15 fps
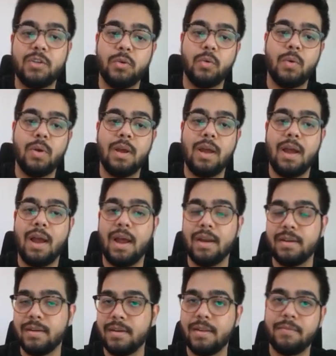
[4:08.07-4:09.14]
to
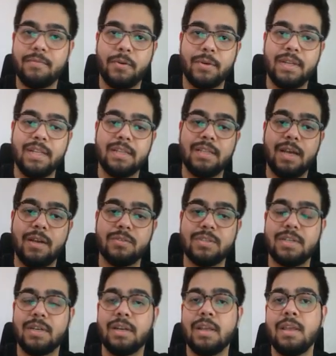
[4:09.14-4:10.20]

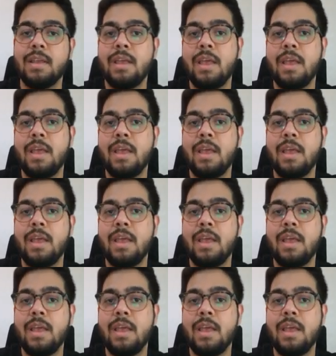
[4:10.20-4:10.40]
114,000